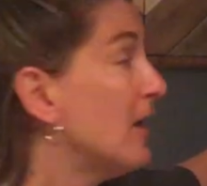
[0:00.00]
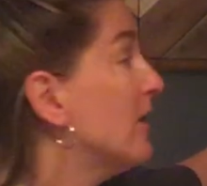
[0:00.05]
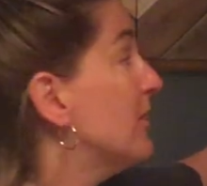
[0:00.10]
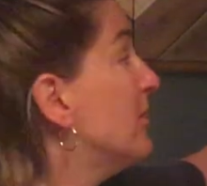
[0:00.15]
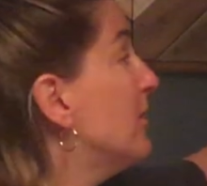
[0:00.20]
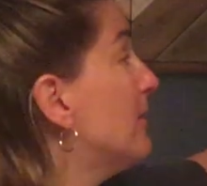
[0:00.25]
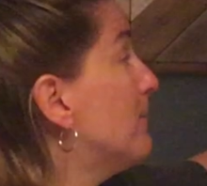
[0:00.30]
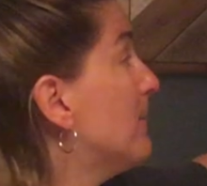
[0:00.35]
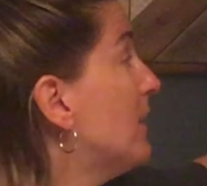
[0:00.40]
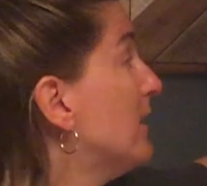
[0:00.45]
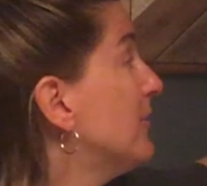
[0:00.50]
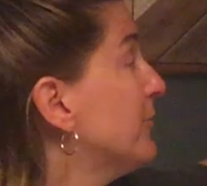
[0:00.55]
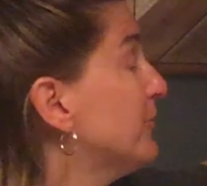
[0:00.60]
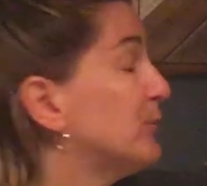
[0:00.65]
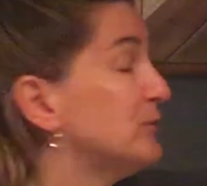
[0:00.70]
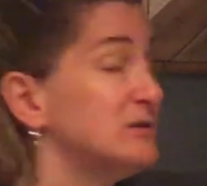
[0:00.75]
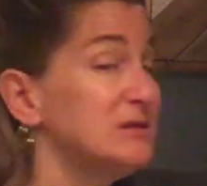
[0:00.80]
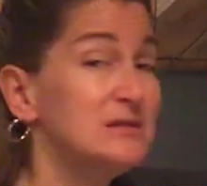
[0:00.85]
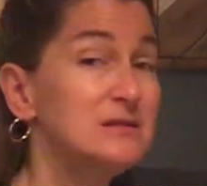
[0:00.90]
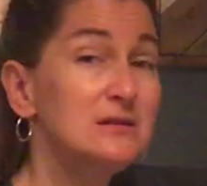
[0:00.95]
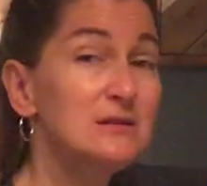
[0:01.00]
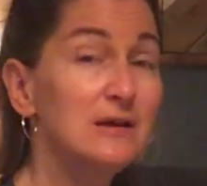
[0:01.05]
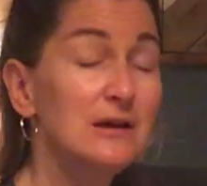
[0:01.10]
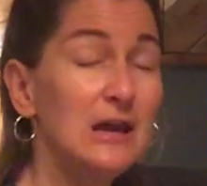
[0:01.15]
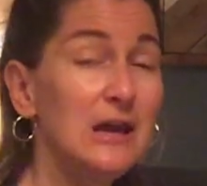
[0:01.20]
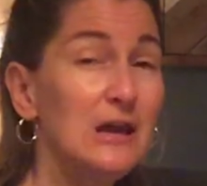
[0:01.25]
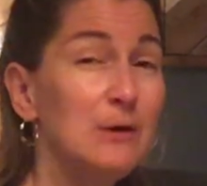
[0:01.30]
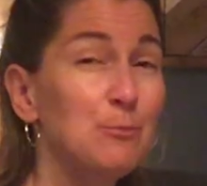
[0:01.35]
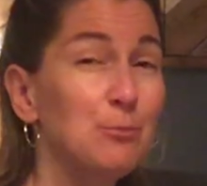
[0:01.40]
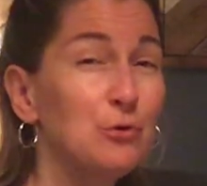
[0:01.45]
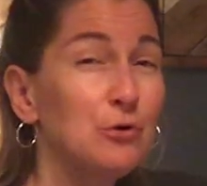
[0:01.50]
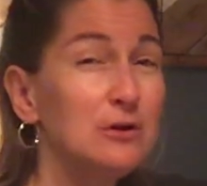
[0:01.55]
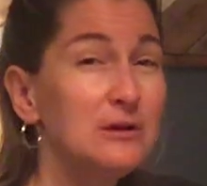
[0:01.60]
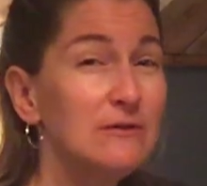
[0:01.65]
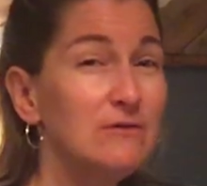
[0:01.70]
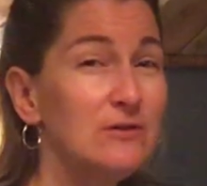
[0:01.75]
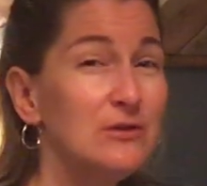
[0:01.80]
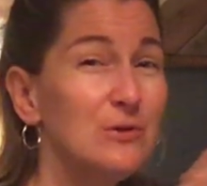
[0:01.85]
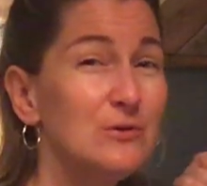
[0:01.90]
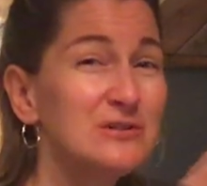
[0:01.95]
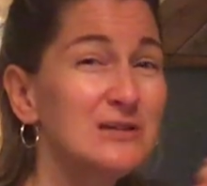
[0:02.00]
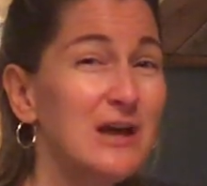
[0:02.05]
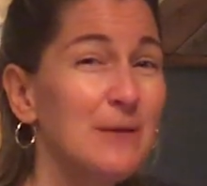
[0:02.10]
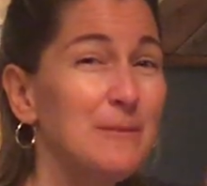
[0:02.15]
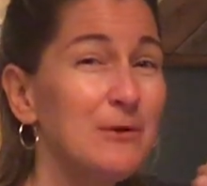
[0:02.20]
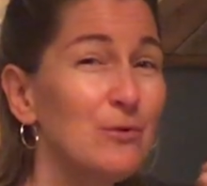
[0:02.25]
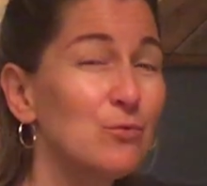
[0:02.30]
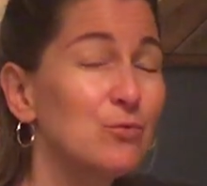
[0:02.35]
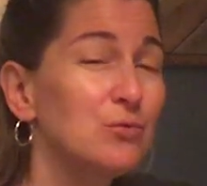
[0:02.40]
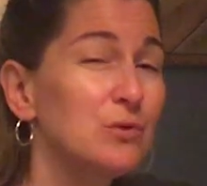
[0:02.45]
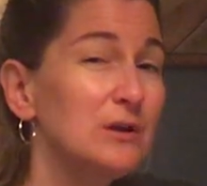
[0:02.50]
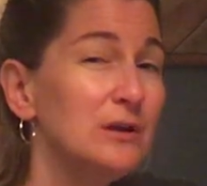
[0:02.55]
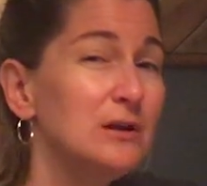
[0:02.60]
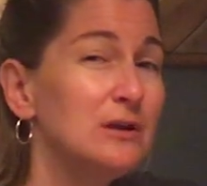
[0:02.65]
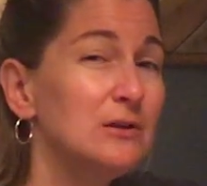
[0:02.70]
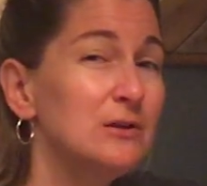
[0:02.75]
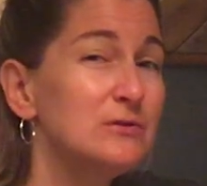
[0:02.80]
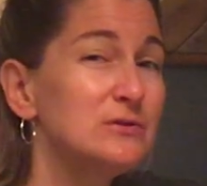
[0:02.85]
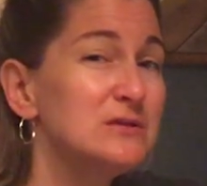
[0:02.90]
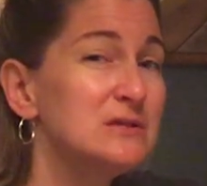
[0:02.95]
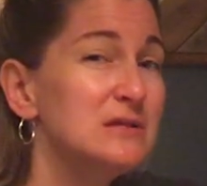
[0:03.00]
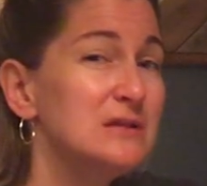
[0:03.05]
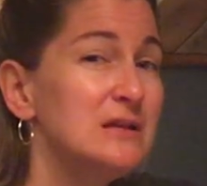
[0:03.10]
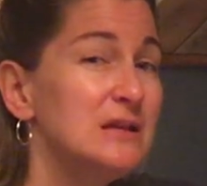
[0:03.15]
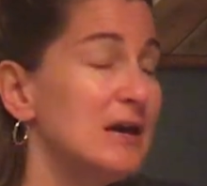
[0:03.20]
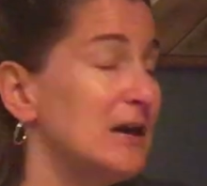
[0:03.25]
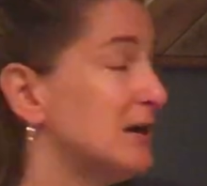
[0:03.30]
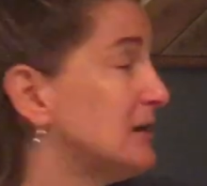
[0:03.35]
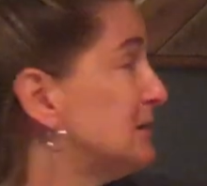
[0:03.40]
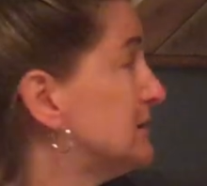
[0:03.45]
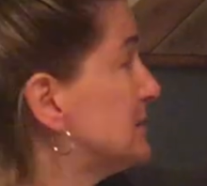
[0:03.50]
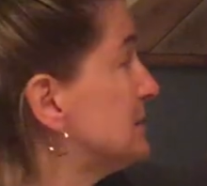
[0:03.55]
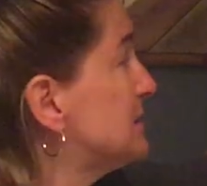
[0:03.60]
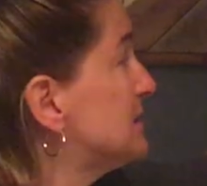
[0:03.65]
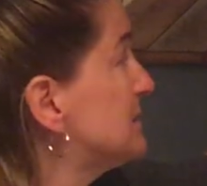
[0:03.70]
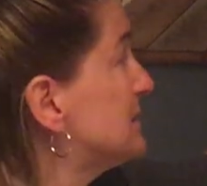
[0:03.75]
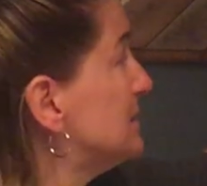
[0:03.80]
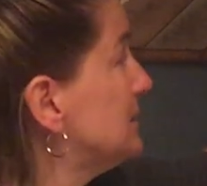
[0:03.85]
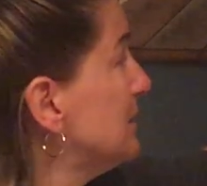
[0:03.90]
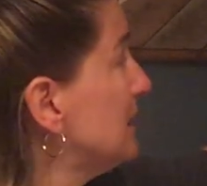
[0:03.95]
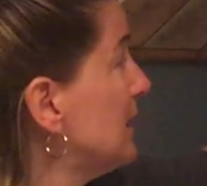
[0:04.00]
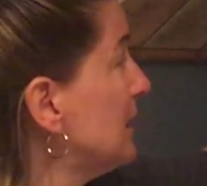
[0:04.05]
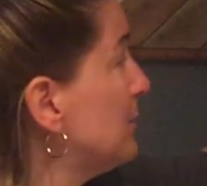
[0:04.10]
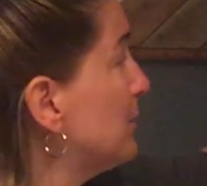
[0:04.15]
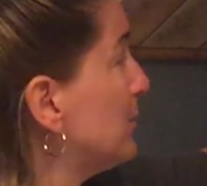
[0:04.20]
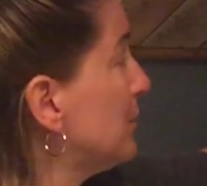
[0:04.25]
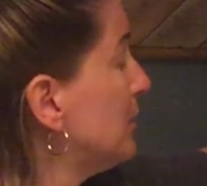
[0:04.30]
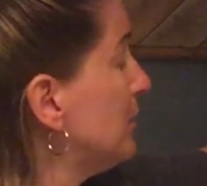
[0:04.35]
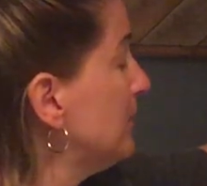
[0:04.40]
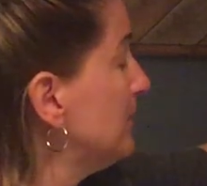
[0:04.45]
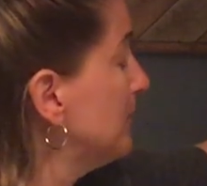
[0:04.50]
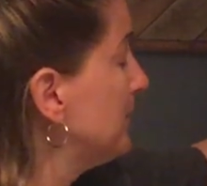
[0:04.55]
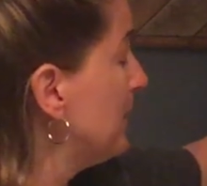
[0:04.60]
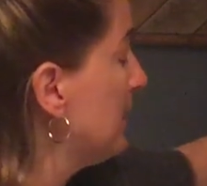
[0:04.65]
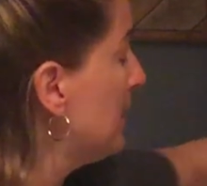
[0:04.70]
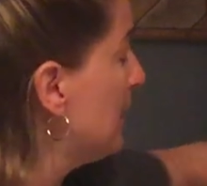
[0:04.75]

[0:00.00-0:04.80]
The month was still April, even though it's coming really close to the end, it's still April.